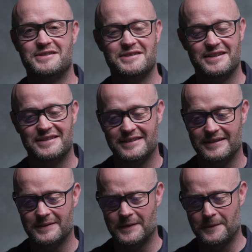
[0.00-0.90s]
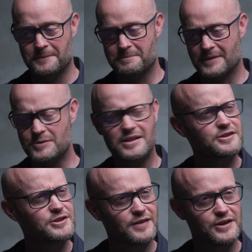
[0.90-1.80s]
isn't he? And it was an
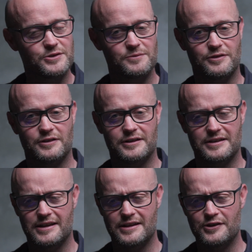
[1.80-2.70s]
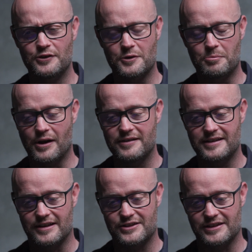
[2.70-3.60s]
activation for another brand,
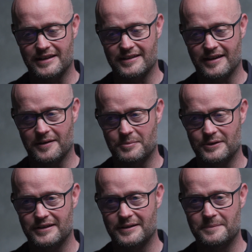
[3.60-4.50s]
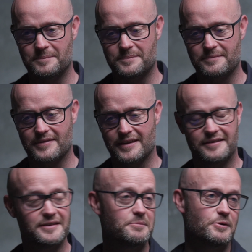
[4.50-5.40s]
actually. But
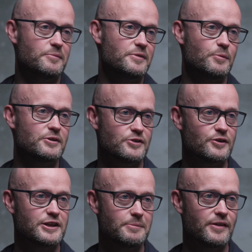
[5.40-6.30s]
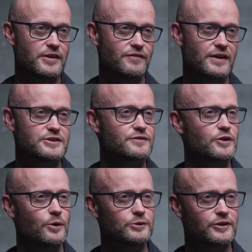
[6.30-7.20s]
they were talking about the effect of
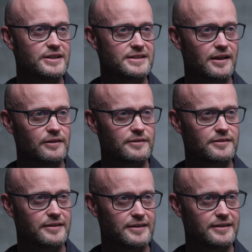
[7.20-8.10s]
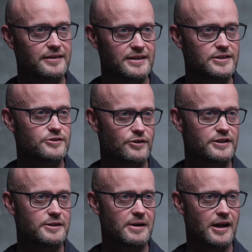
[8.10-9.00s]
cold on his health, and he's
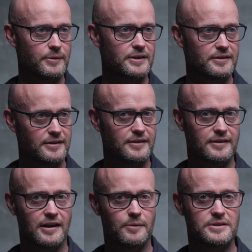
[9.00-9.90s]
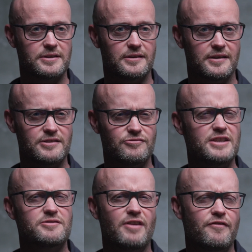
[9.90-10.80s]
talking about how
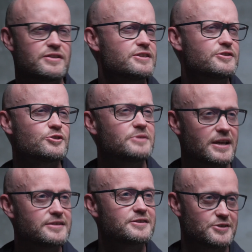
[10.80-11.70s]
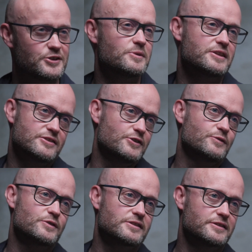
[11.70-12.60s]
he's referencing some data to do with his
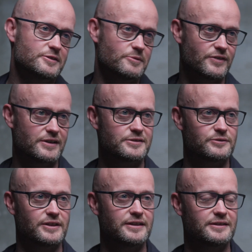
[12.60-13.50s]
nervous system, effectively,